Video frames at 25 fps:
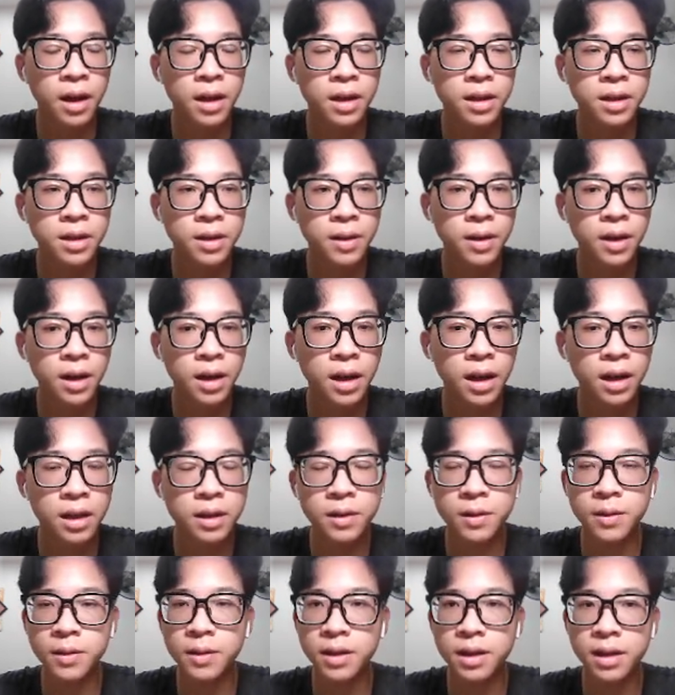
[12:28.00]
You can
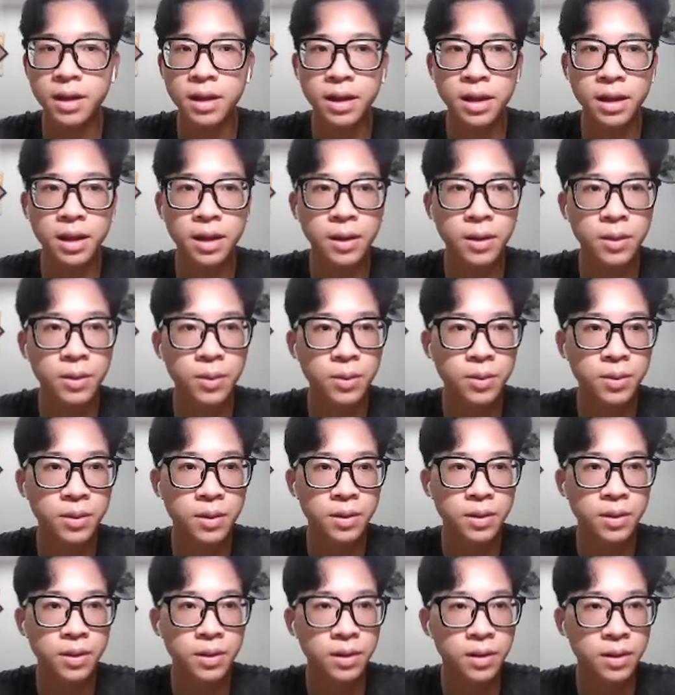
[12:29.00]
actually use
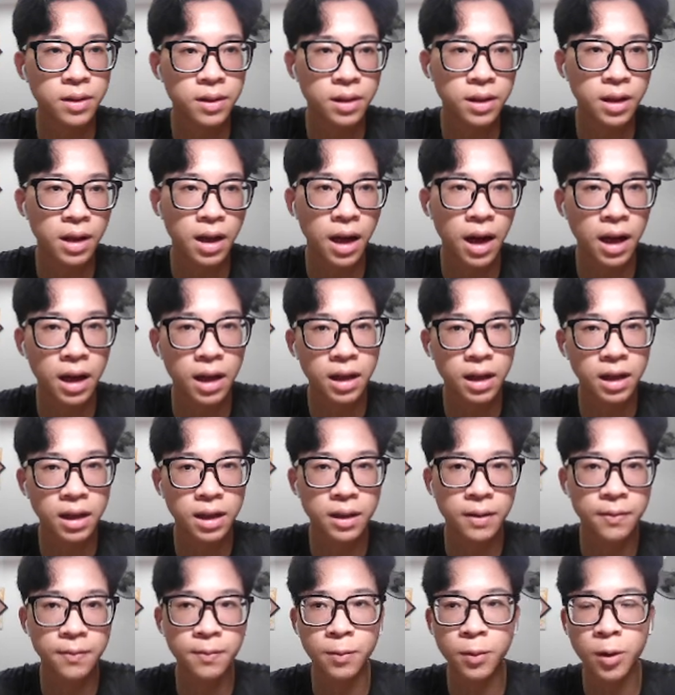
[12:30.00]
any
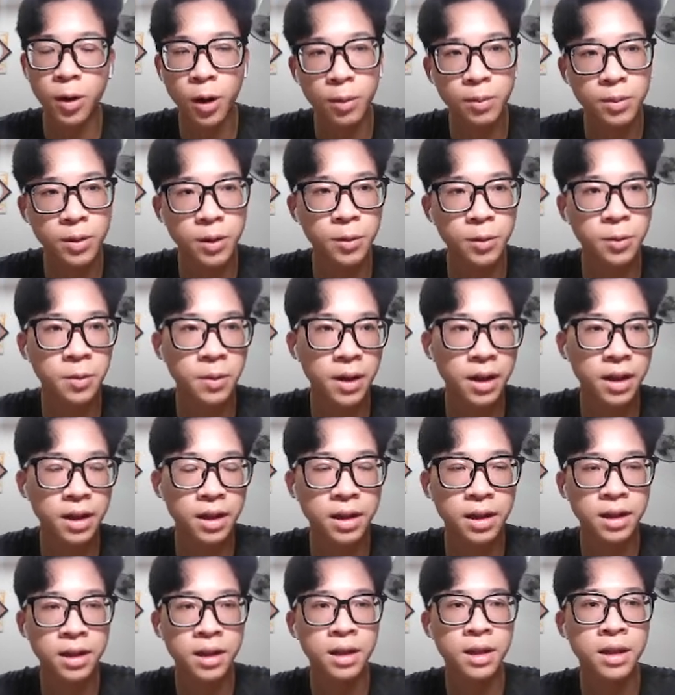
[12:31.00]
prompt you want,
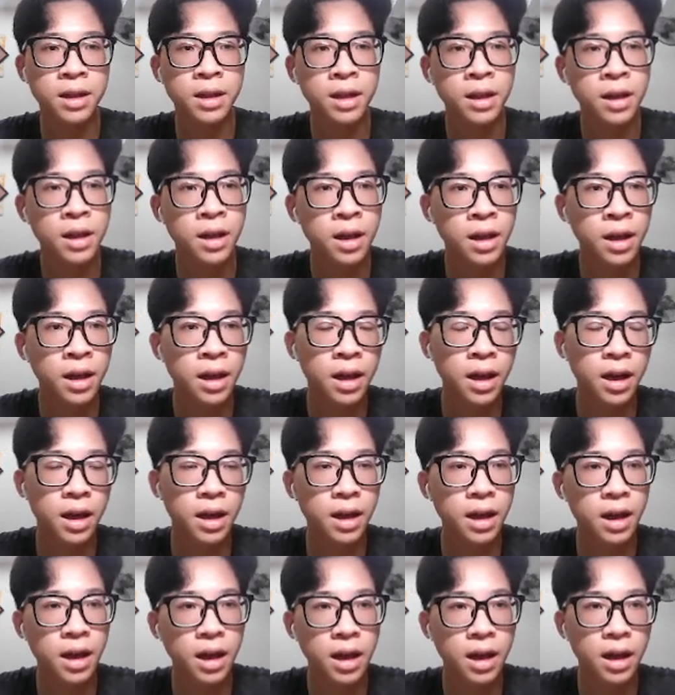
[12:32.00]

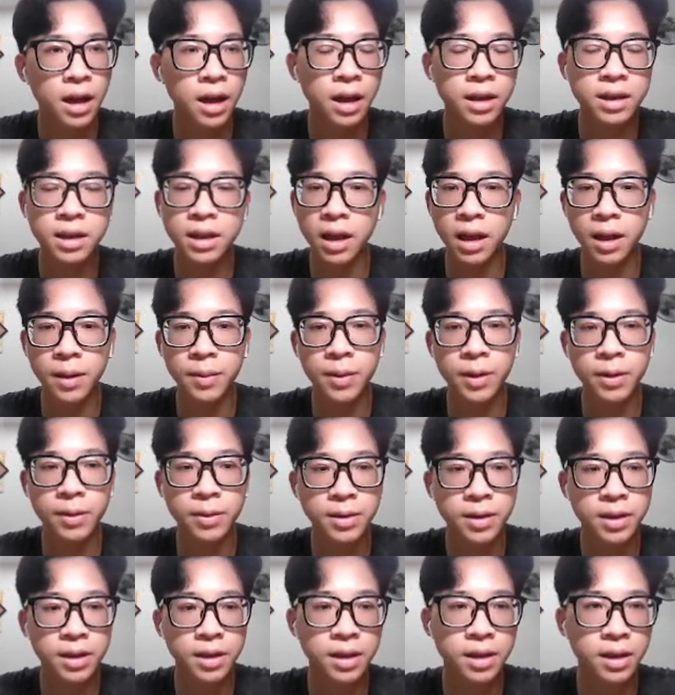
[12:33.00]
as I am
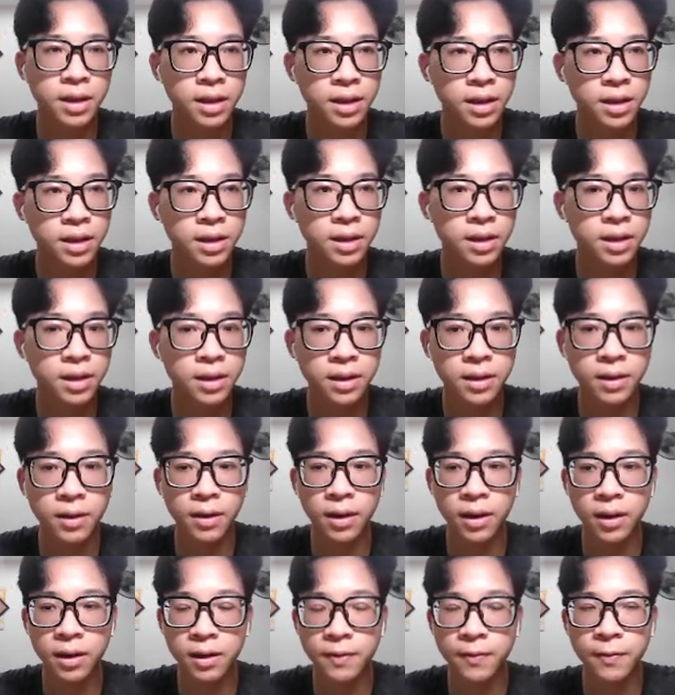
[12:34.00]
using
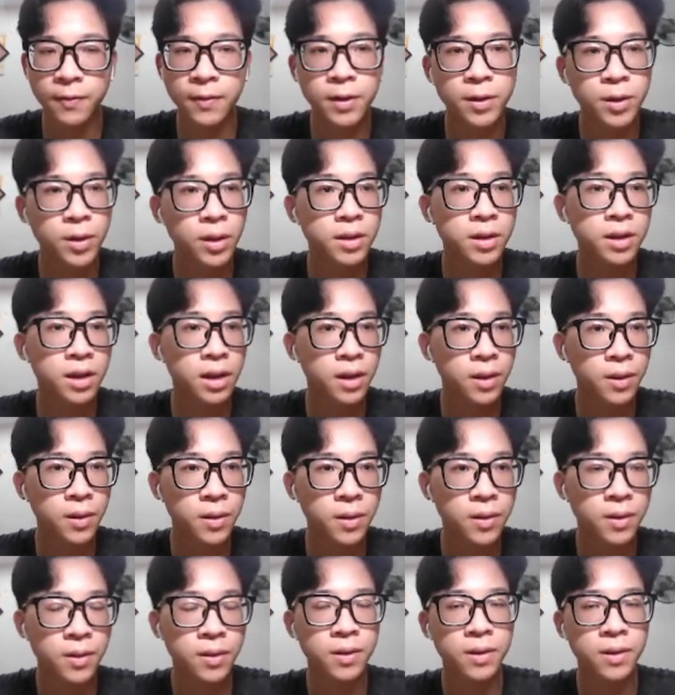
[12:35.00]
Visual Studio.